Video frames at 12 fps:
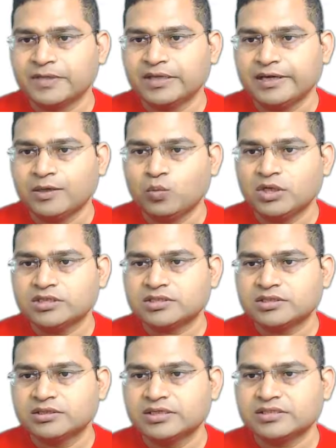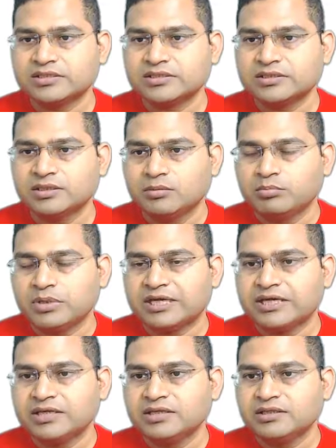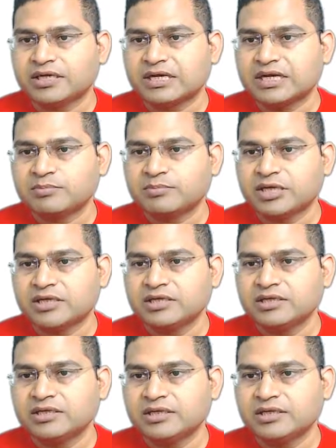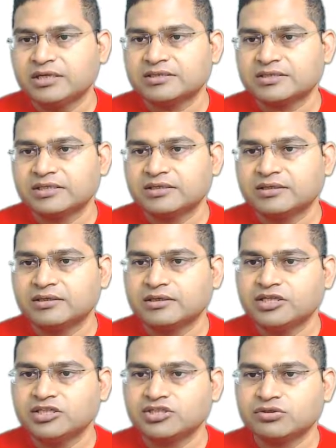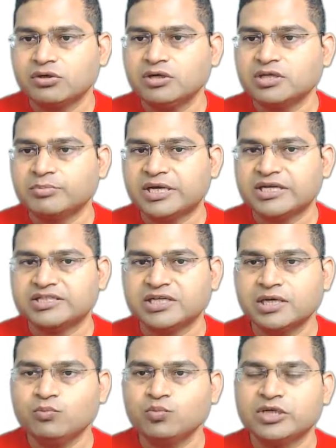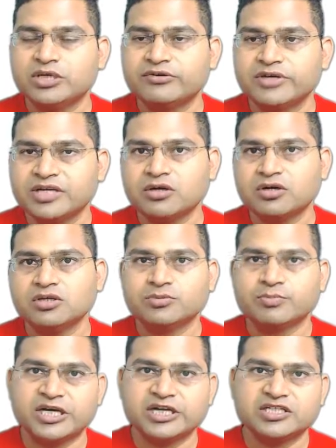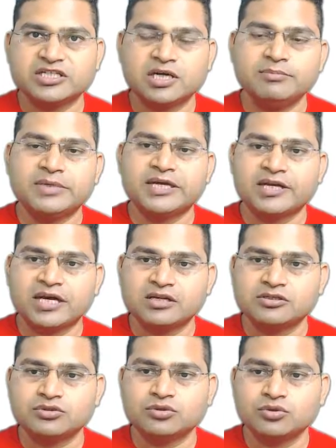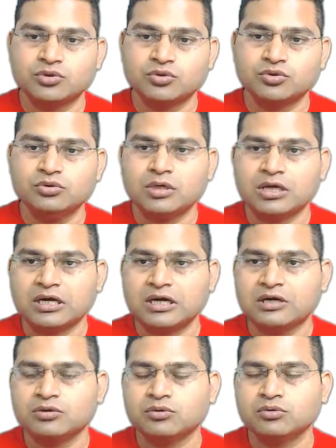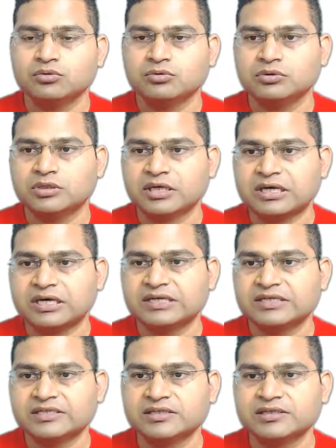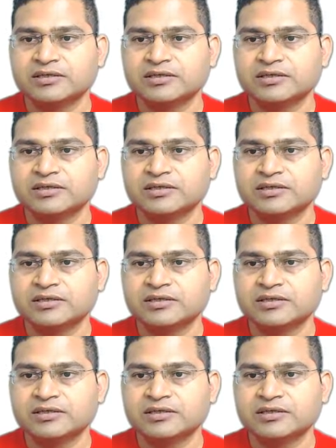And once this plugin, the Kite plugin, is installed in PyCharm, we'll relaunch PyCharm, and I'll show you how the Kite